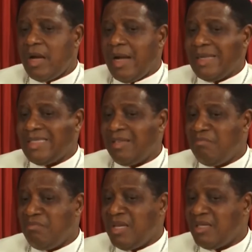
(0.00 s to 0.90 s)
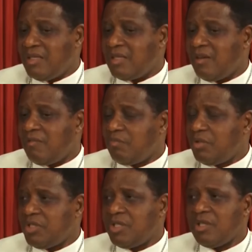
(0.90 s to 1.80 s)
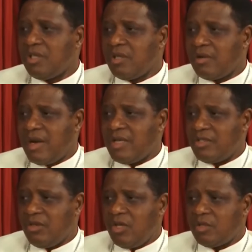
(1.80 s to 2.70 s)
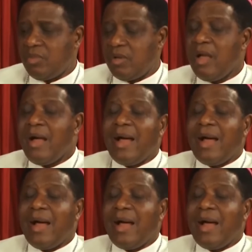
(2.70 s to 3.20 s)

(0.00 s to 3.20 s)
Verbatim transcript: as a means of preaching Christ's gospel. gospel.